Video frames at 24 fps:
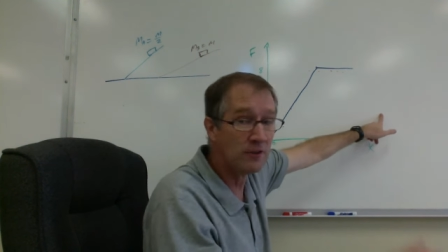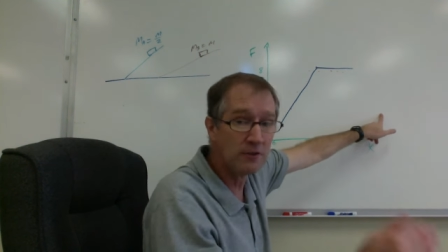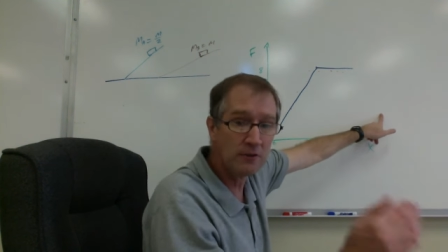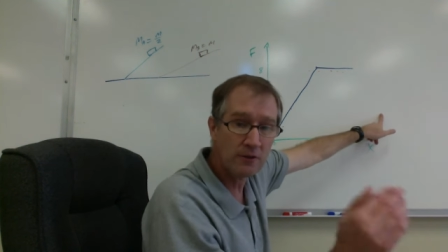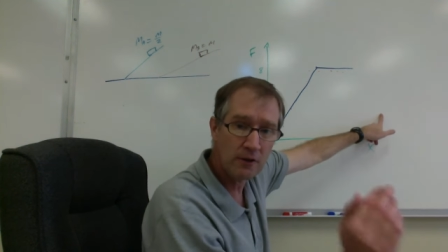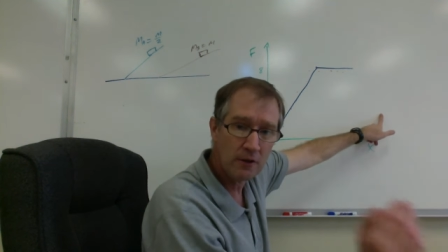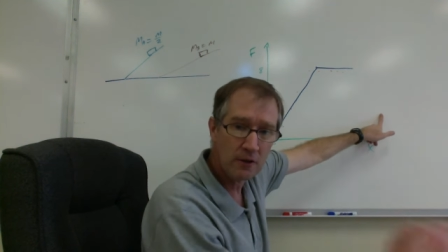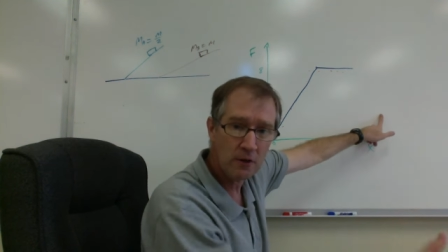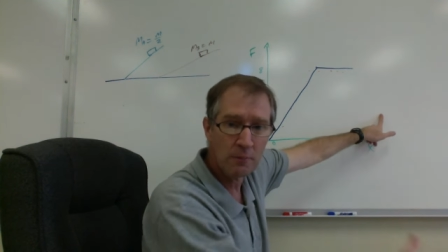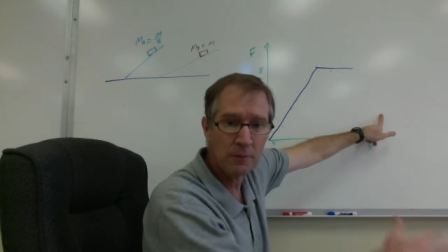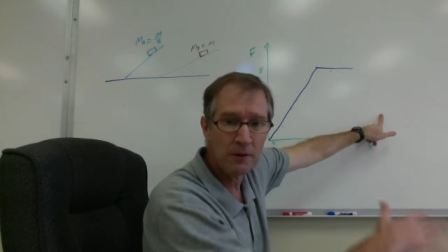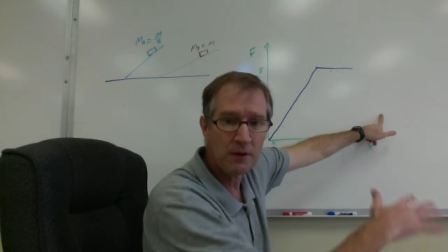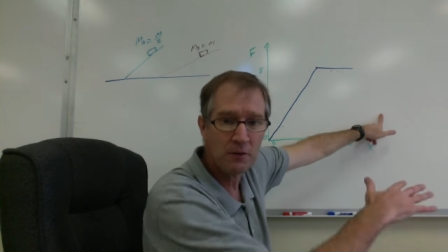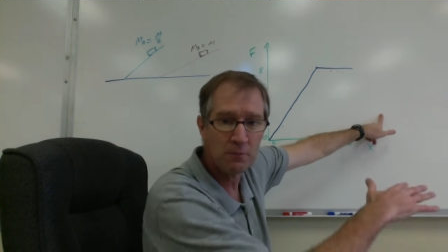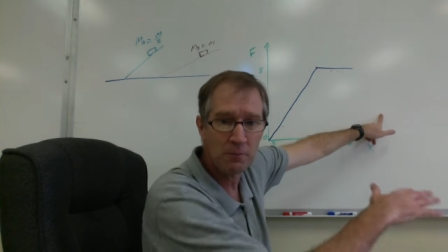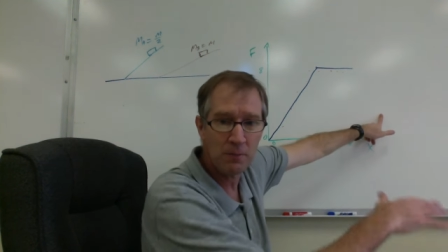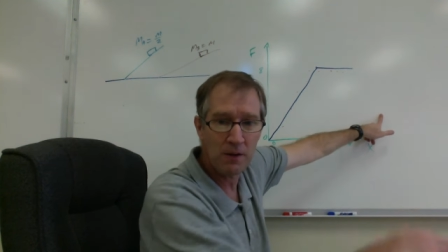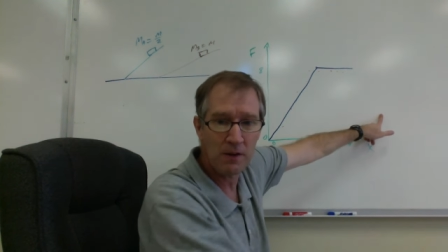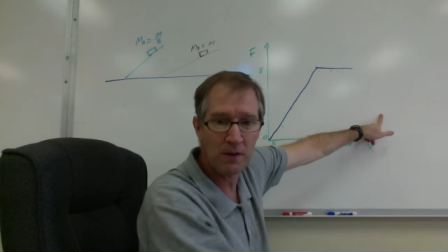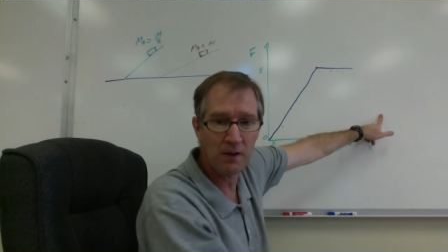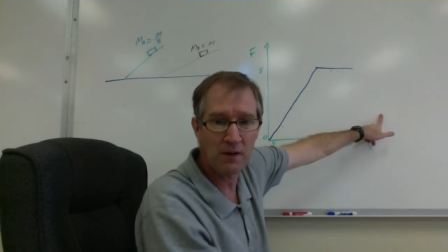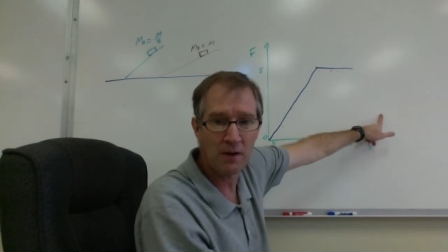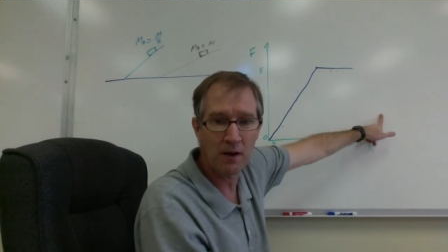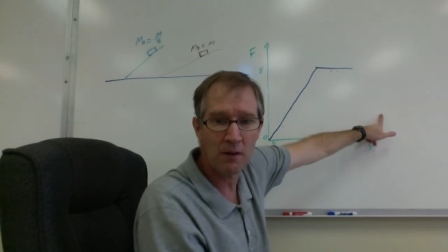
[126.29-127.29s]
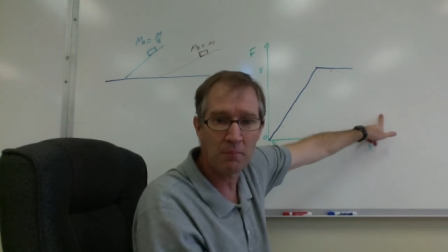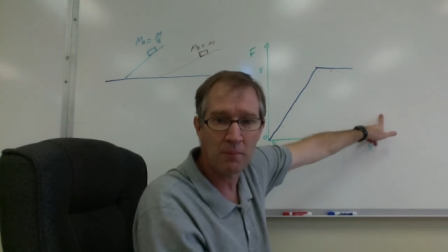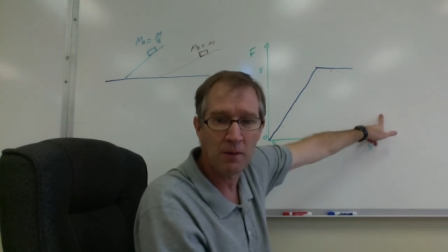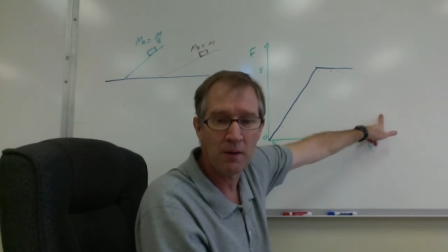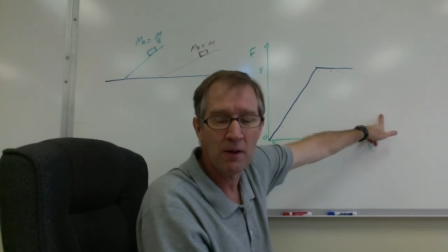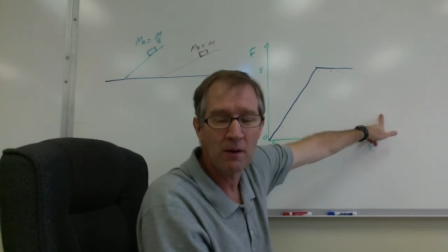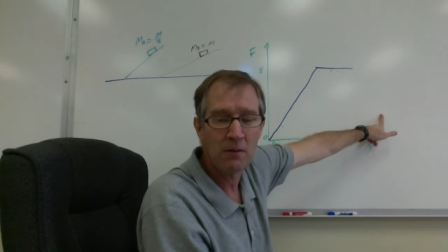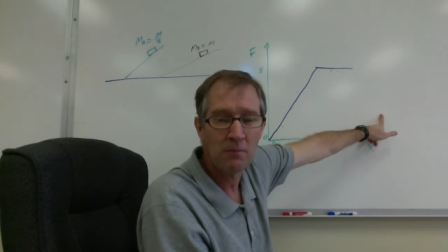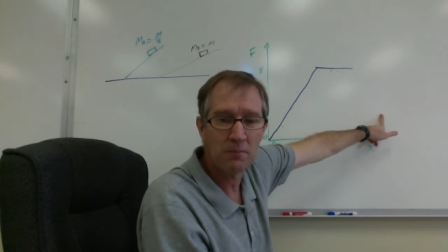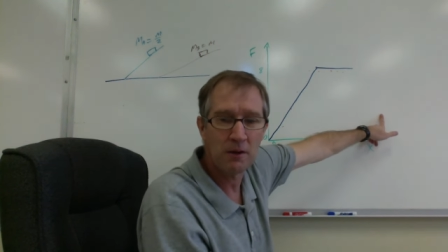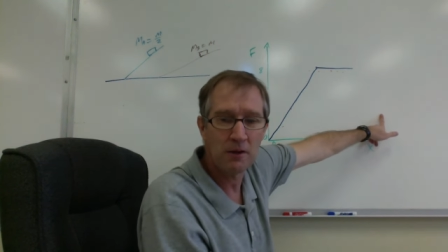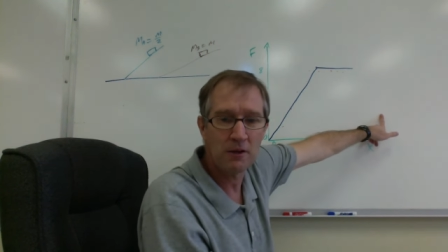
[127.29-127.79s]
still be speeding up,
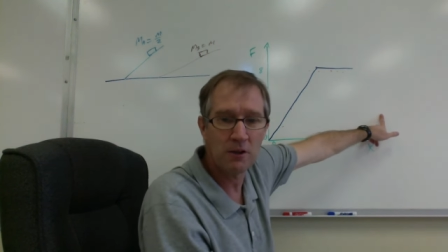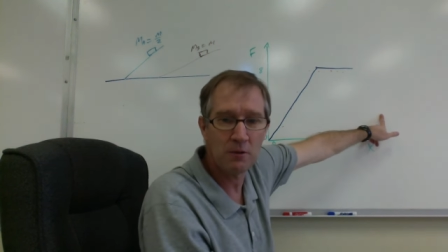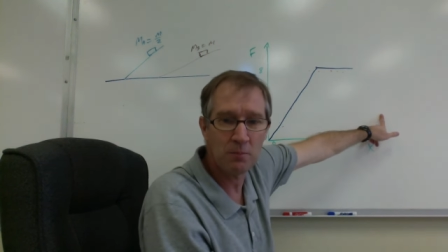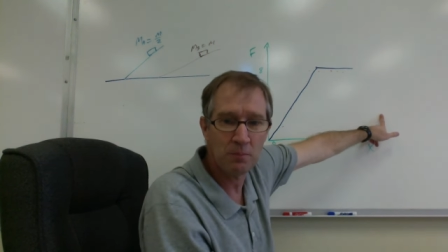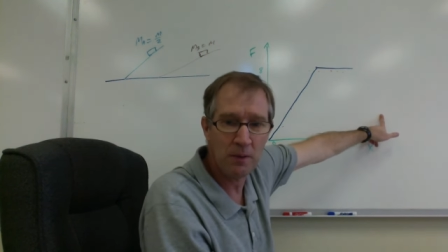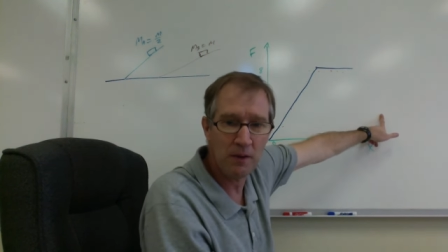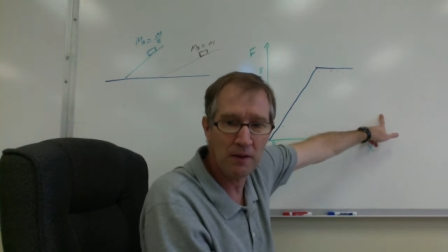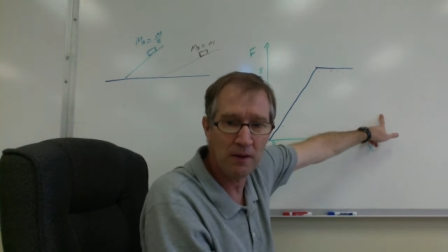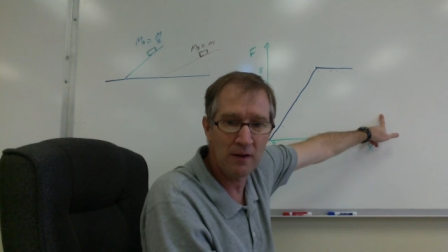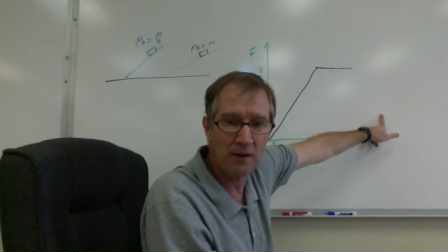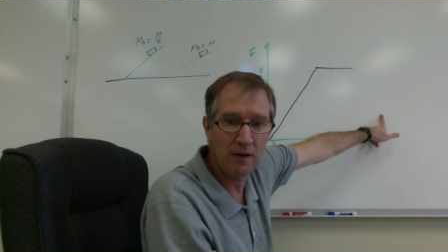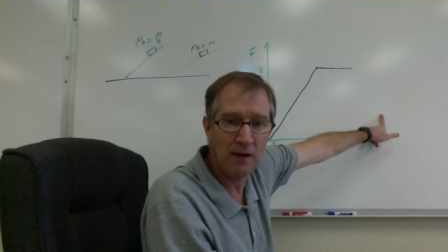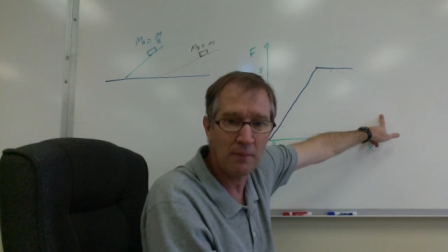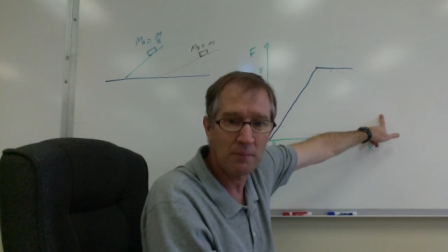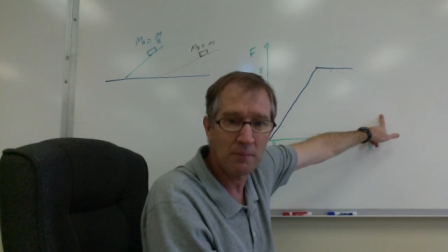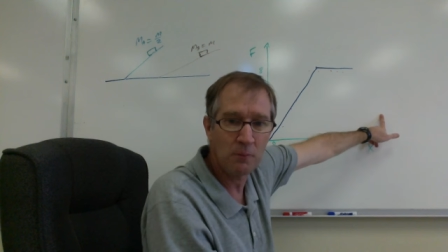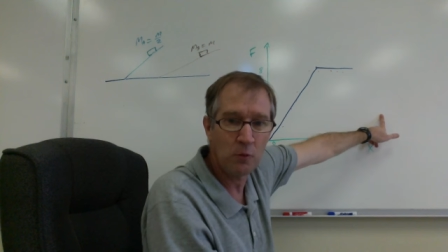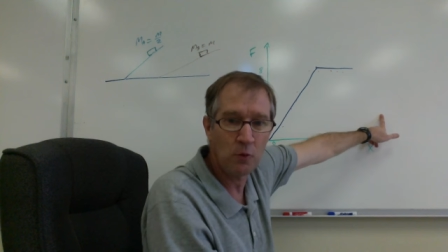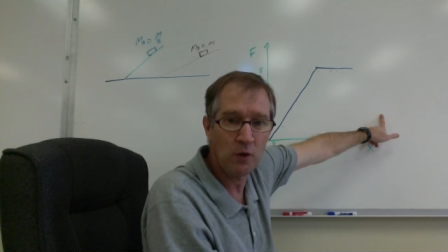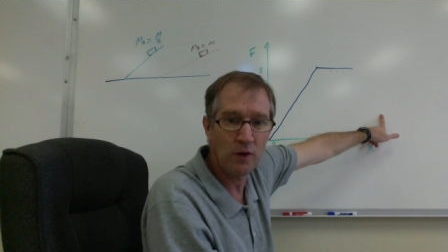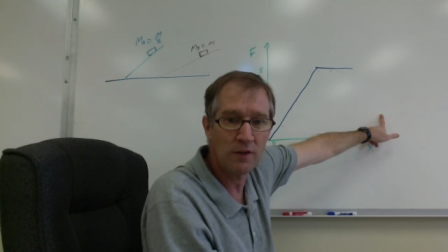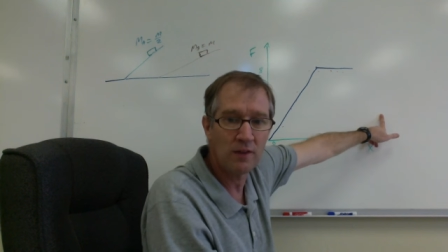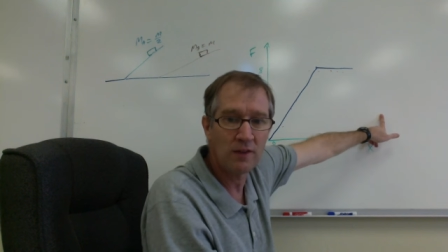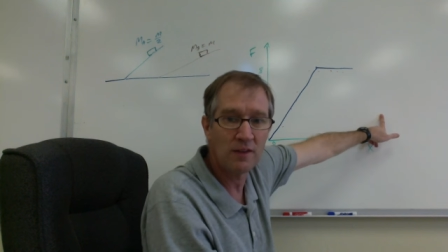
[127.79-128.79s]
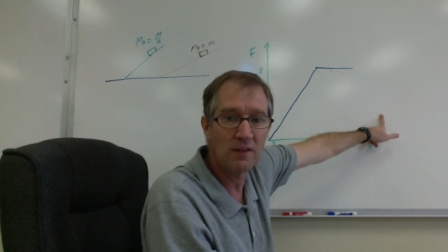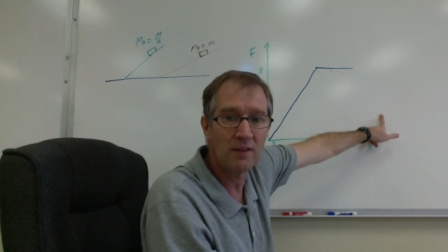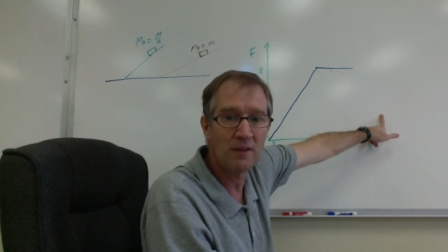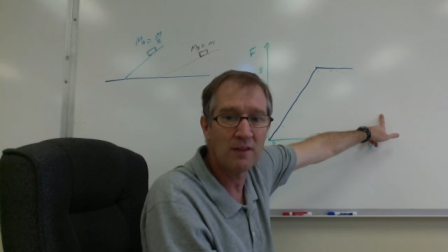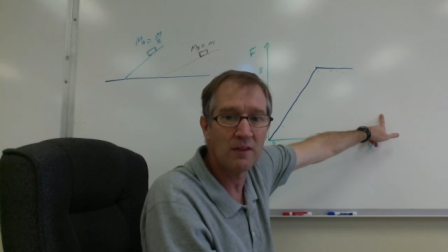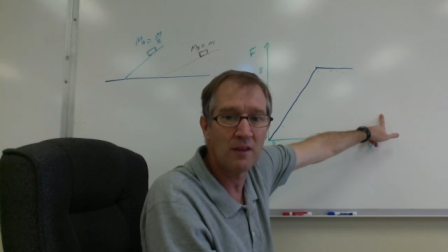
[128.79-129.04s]
but speeding up with